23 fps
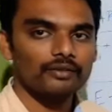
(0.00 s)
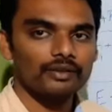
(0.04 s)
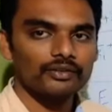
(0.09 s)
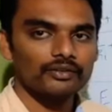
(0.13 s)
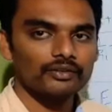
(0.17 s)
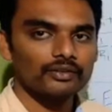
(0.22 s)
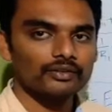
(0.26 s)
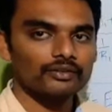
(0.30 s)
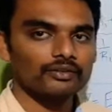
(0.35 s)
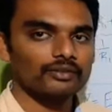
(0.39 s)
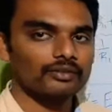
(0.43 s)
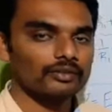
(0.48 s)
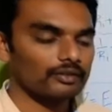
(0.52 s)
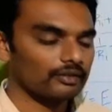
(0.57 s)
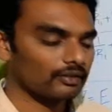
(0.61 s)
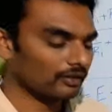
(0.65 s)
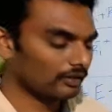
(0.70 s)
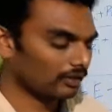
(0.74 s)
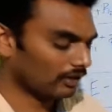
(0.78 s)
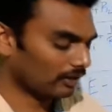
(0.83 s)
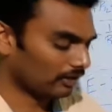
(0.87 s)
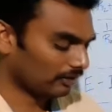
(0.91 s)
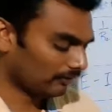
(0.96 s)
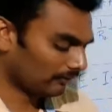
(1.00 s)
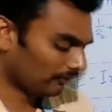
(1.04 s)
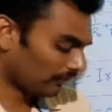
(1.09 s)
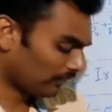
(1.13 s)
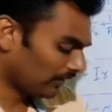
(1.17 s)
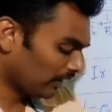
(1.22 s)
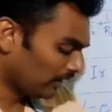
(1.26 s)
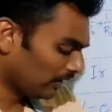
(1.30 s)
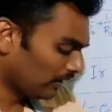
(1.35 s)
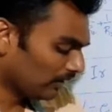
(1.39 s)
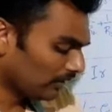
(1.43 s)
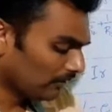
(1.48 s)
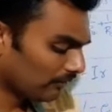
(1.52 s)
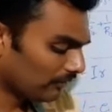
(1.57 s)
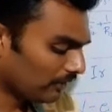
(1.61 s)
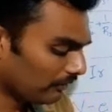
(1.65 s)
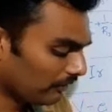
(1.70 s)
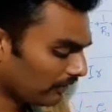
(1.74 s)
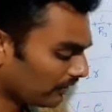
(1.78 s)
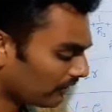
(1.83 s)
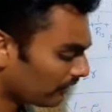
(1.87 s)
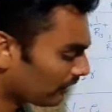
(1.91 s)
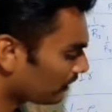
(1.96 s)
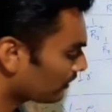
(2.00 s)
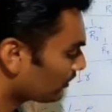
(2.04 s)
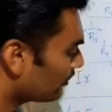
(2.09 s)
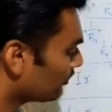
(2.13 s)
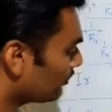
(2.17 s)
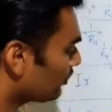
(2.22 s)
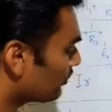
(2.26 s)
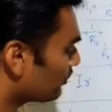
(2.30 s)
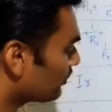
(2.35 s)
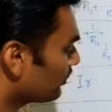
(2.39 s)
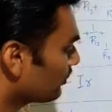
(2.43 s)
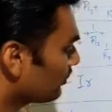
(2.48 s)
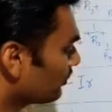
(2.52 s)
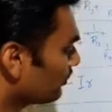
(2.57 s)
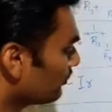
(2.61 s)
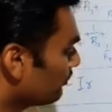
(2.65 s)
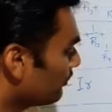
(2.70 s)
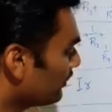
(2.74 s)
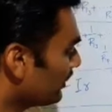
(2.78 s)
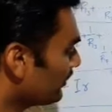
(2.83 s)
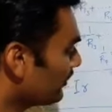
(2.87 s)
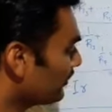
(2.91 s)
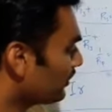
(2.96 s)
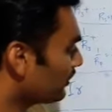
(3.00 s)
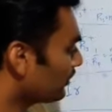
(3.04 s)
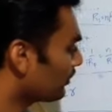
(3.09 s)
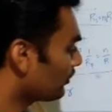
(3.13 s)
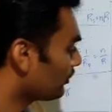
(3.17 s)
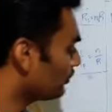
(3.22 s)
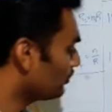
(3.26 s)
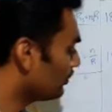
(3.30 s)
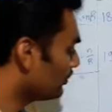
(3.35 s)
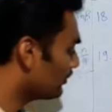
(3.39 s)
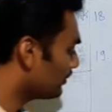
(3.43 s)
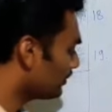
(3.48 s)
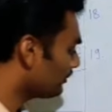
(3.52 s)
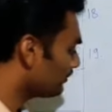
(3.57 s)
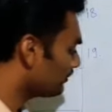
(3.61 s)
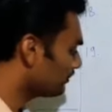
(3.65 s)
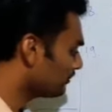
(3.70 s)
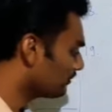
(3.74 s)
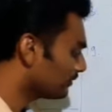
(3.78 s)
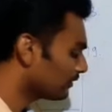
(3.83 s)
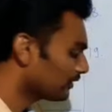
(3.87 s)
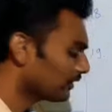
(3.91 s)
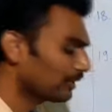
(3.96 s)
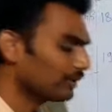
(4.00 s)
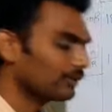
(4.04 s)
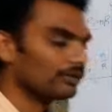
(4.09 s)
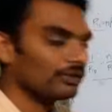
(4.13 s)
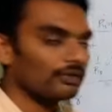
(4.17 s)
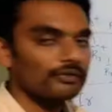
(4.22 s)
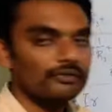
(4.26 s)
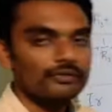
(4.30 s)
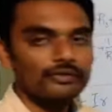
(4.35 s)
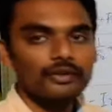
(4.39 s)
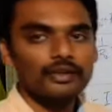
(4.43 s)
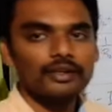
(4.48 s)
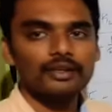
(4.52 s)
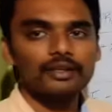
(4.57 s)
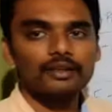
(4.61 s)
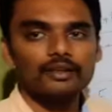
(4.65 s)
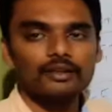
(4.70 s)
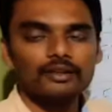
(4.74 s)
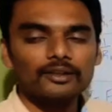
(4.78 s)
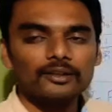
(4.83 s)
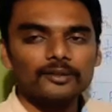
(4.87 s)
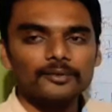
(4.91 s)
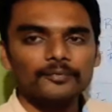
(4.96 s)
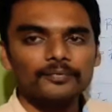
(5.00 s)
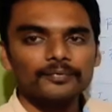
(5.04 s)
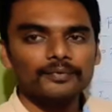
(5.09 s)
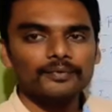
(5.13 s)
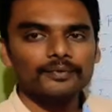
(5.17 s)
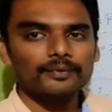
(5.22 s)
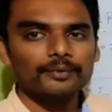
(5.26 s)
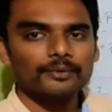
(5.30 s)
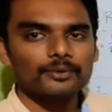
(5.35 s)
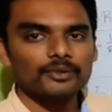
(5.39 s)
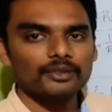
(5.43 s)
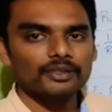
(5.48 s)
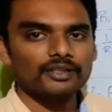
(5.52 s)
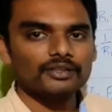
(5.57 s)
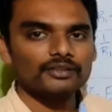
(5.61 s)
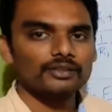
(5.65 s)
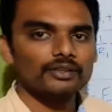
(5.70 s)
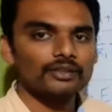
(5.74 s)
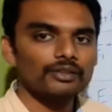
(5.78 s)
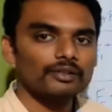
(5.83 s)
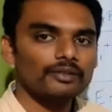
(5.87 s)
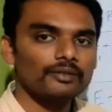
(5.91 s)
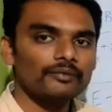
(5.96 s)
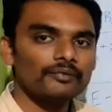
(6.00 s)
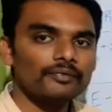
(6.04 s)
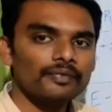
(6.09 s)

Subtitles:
discussed about the basic rules of Kirchhoff's second law, voltage law.